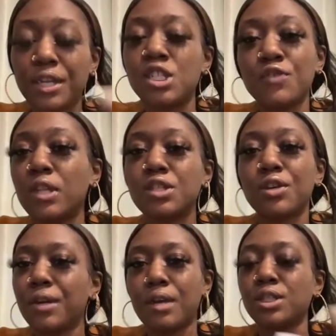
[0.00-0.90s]
Just feeling
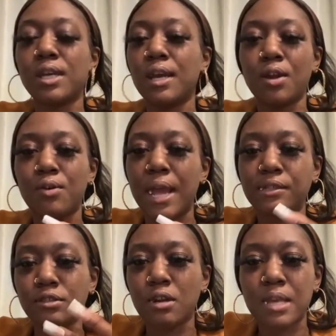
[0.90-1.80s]
secure in your shit and knowing.
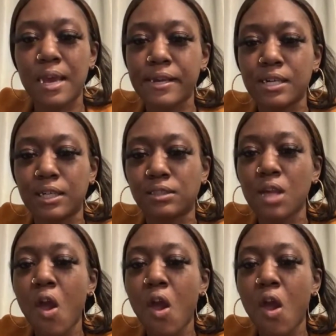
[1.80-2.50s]
You know what I'm saying? Because